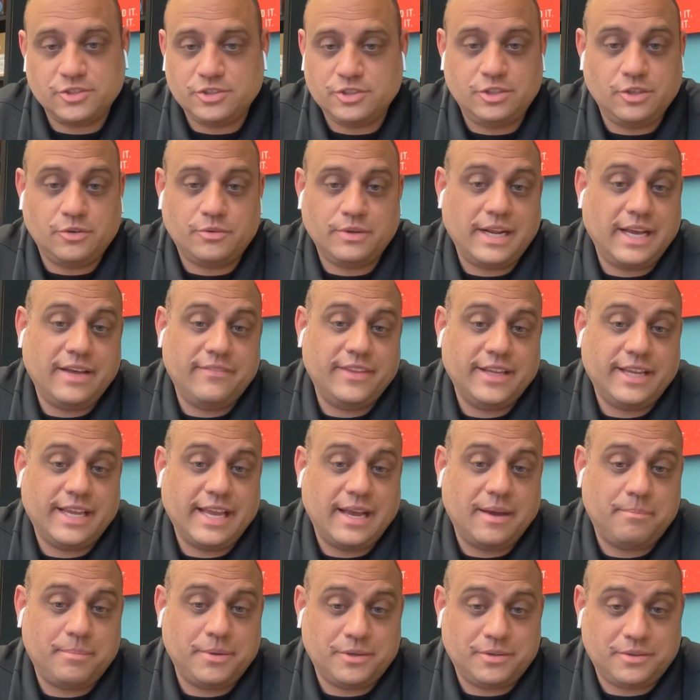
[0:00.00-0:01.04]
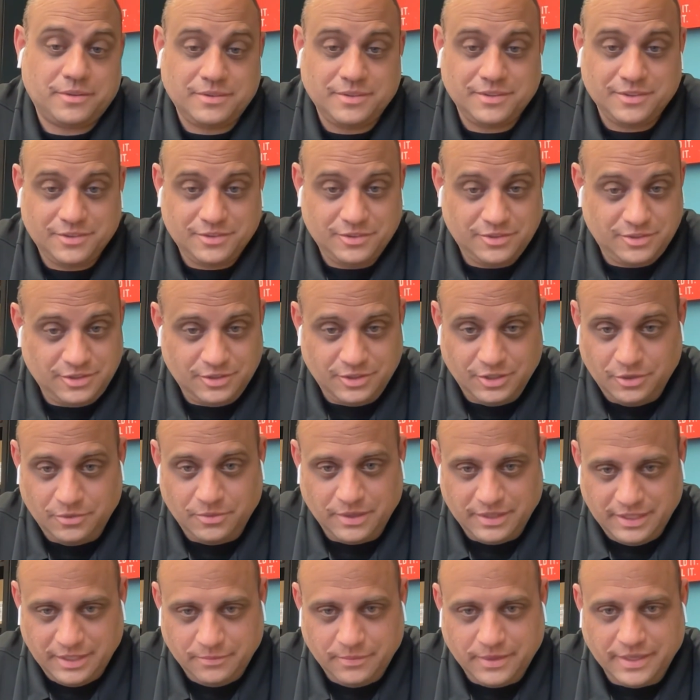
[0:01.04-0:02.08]
You don't have the capital to
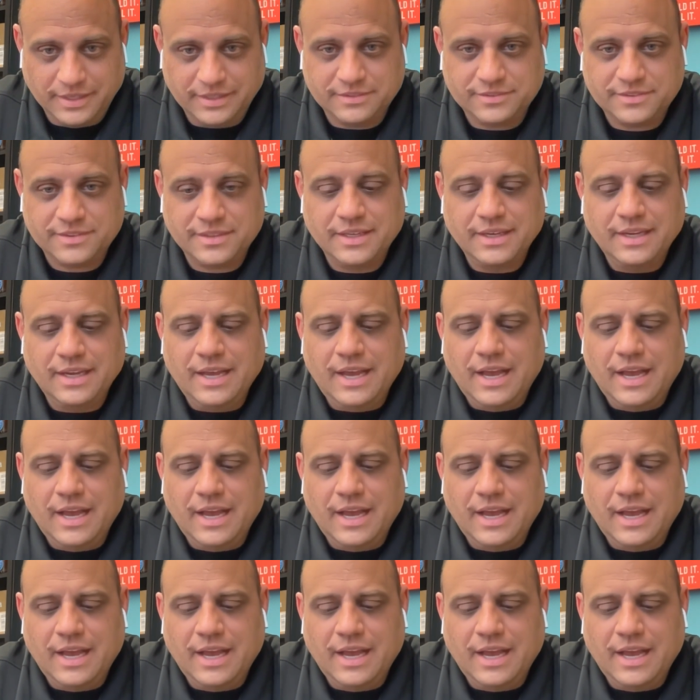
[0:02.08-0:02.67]
go anyways.